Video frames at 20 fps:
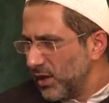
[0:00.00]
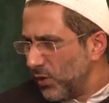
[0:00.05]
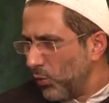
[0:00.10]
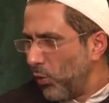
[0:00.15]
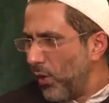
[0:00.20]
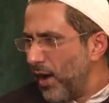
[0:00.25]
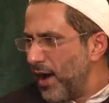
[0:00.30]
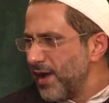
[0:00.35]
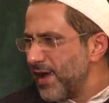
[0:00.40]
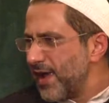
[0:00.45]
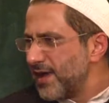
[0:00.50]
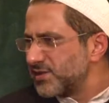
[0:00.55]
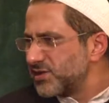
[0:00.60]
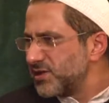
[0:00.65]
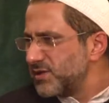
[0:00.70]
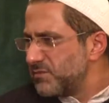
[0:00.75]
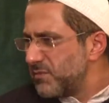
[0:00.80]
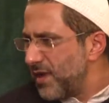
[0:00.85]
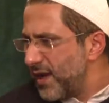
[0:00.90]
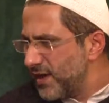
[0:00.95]
Why has
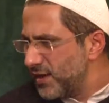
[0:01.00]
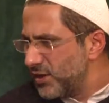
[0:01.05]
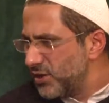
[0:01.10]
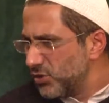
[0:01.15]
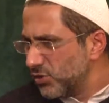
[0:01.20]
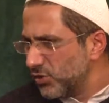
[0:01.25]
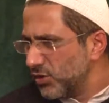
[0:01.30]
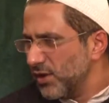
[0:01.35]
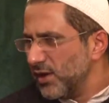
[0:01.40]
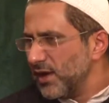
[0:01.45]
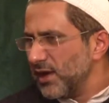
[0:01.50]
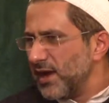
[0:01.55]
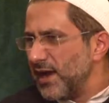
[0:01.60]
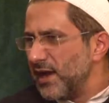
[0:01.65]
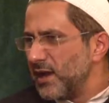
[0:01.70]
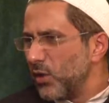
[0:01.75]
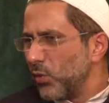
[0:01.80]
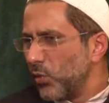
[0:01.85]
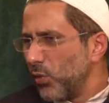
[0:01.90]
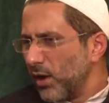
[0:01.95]
he made you
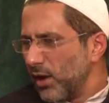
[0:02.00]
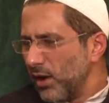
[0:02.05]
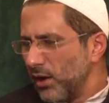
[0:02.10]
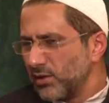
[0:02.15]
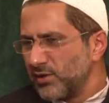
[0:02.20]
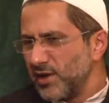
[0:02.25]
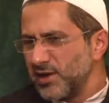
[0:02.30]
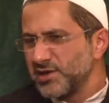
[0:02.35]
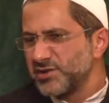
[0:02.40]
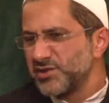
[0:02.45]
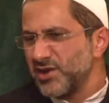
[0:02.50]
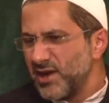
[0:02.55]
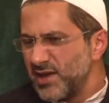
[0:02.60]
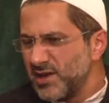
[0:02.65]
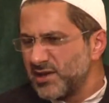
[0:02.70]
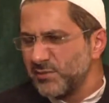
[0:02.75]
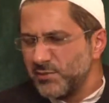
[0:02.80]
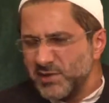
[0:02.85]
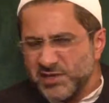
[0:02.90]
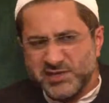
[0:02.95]
in a world that is
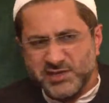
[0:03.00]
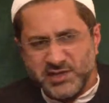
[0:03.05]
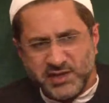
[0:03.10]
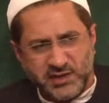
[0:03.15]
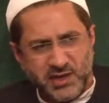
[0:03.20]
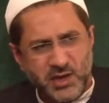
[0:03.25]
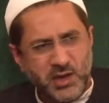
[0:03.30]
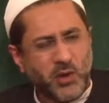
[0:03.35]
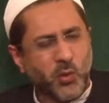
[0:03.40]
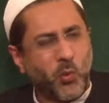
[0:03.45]
relativistic?